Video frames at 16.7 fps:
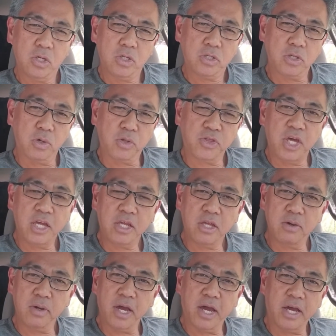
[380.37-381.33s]
So thank
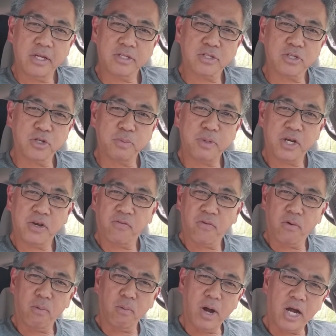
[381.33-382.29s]
you guys so much
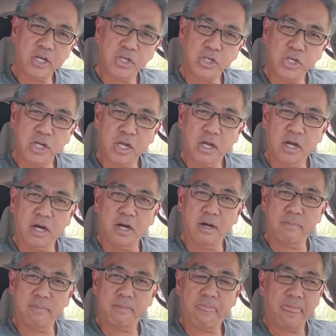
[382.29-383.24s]
for watching.
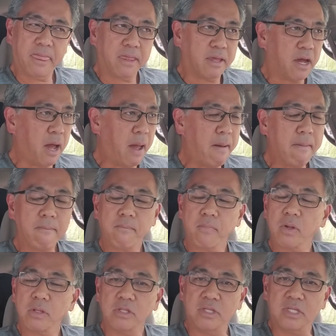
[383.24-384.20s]
Um, I am
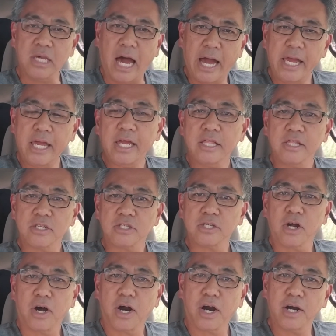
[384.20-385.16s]
dying in this
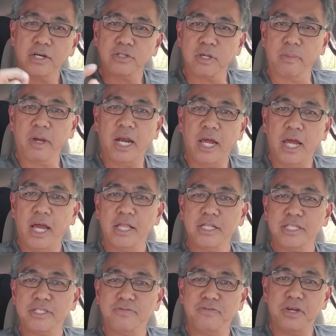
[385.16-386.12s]
car, so I'm going to end
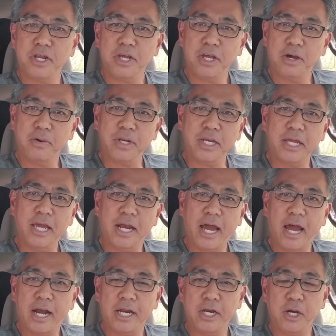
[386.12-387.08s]
this video and get
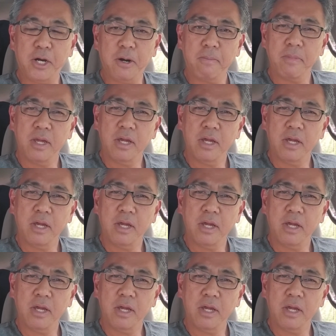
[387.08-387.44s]
out of here.